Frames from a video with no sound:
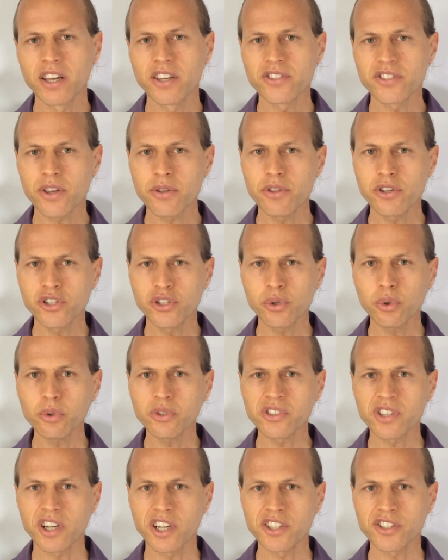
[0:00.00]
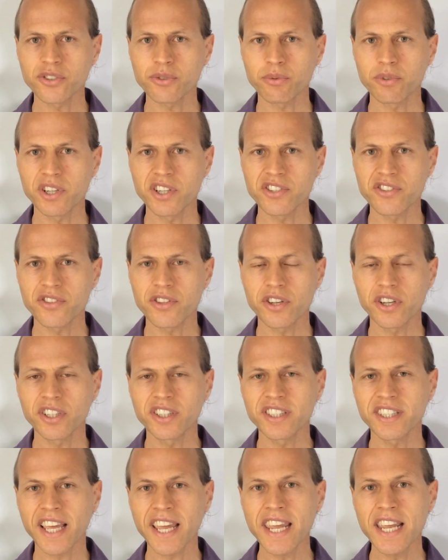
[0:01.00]
So the short answer is that a
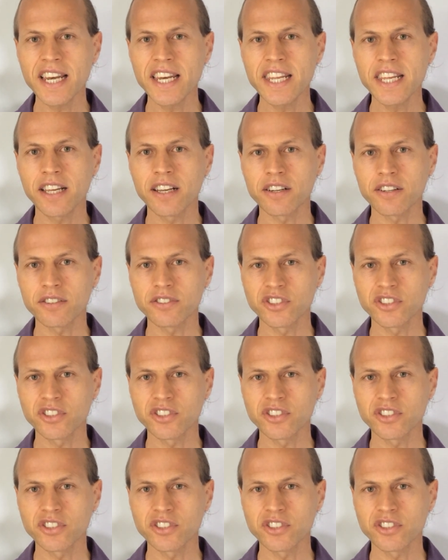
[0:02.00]
daily